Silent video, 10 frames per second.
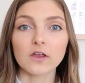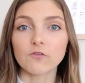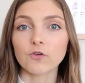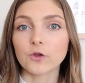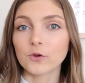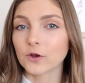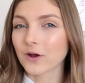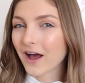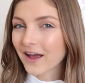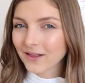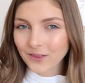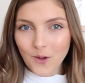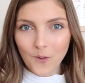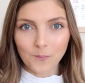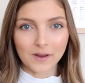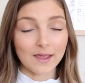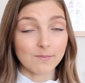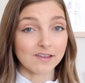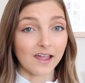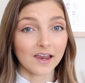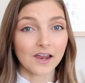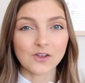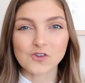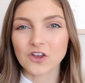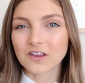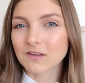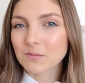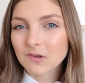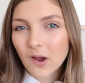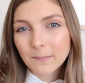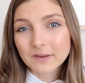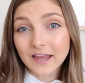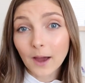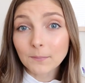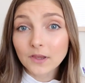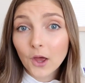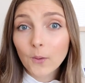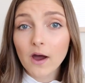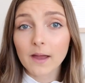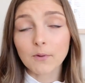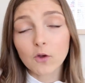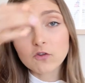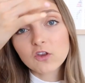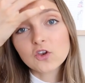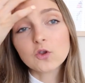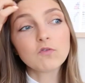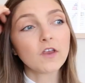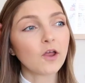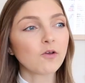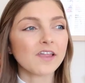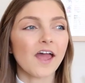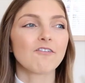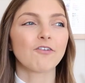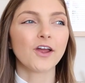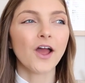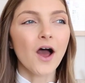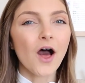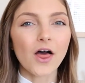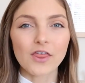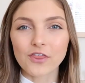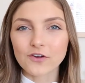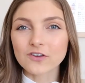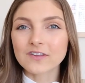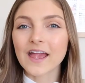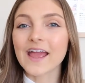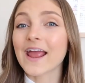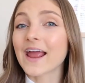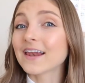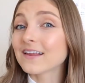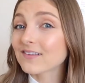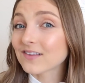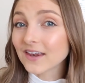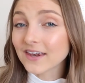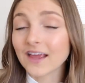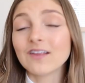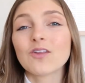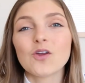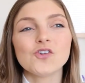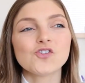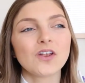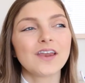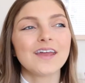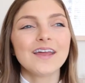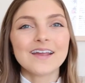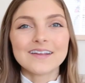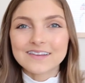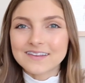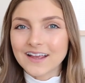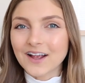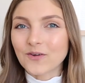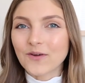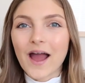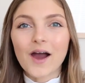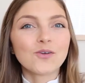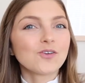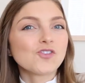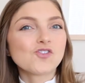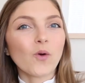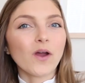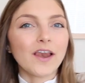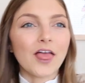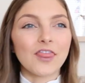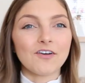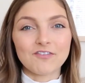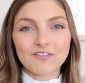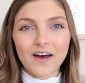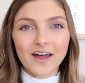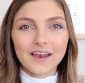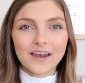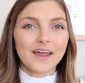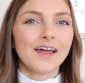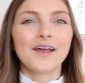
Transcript: If you're new here, hi, hello, my name is Hannah. You should subscribe down below. I post new videos every Thursday and Sunday, so you should stick around, join the fun.